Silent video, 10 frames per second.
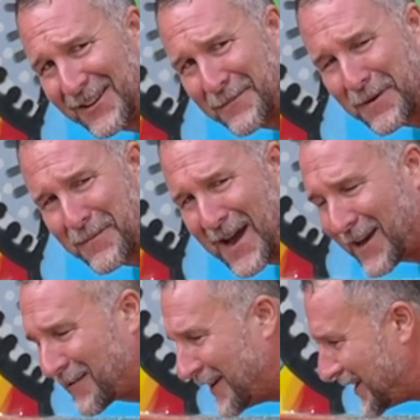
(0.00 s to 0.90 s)
upper
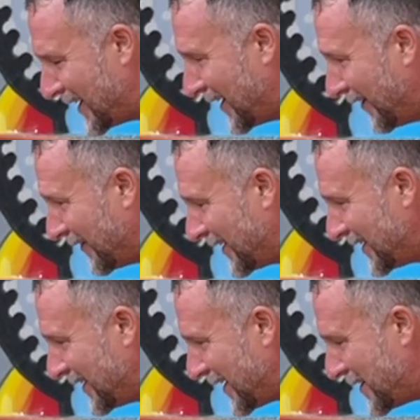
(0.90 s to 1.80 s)
back right now.
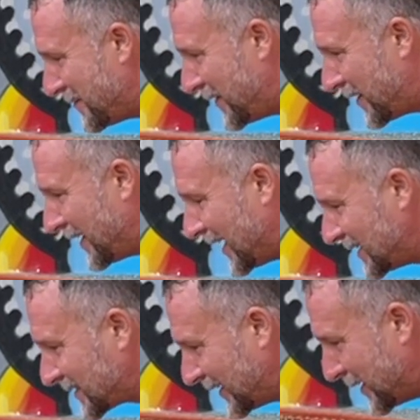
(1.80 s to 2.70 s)
I'm very
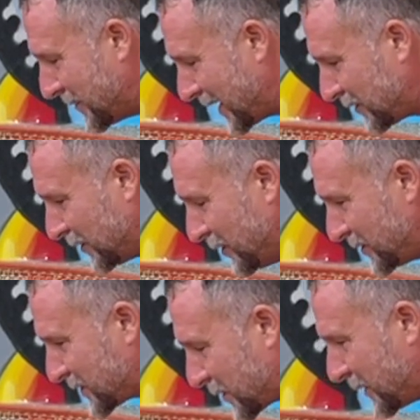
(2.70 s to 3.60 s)
isolated. My
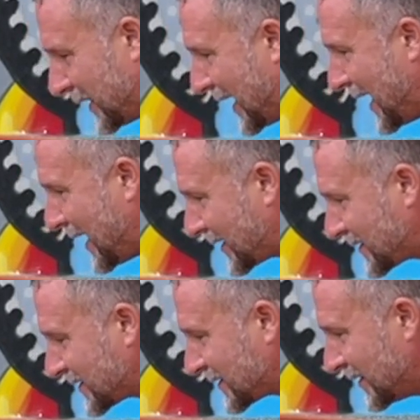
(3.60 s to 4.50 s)
glutes are
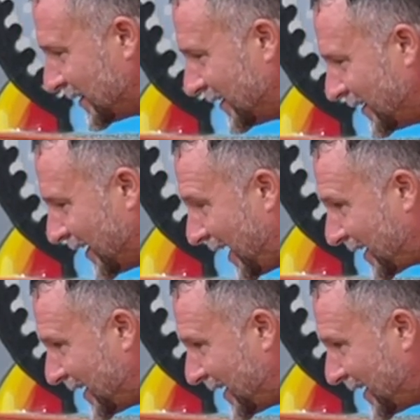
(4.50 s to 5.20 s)
relaxed. I can